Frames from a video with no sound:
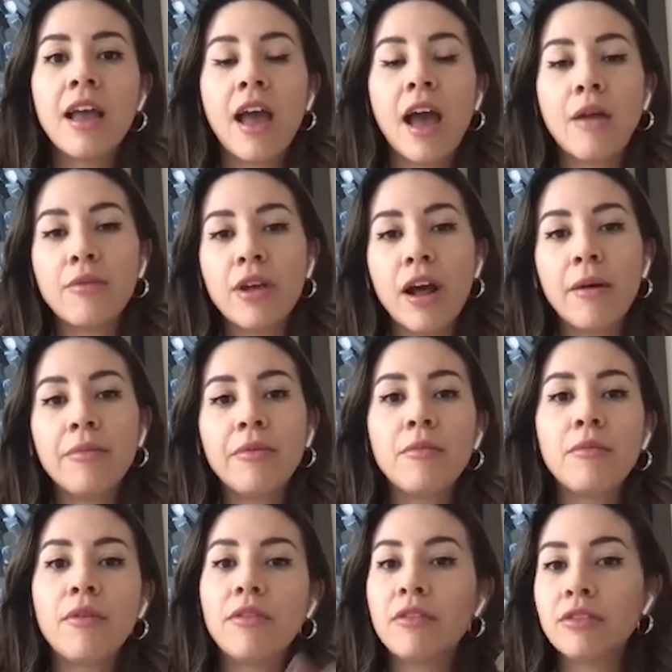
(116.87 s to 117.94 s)
and we help
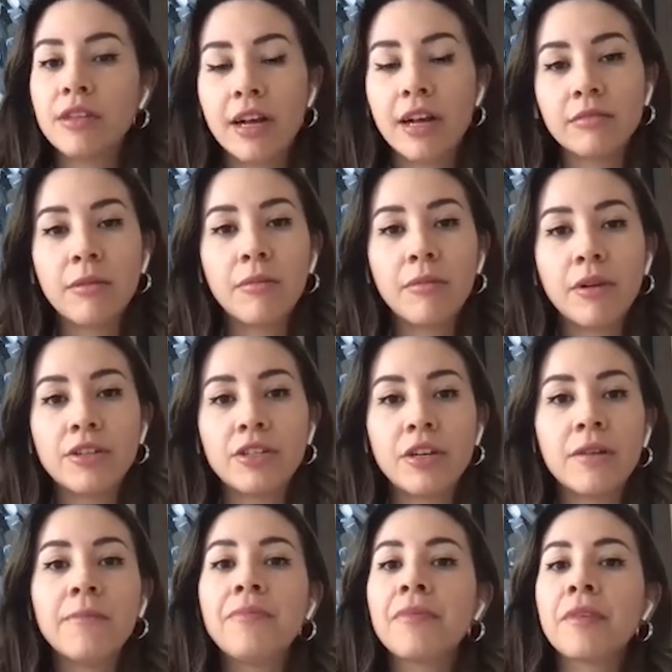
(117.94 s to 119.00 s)
them with their tax
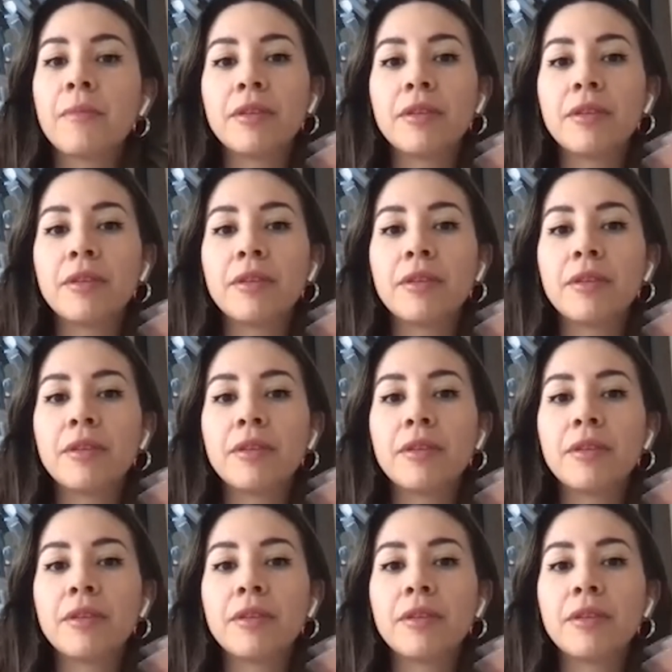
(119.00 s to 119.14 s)
preparation.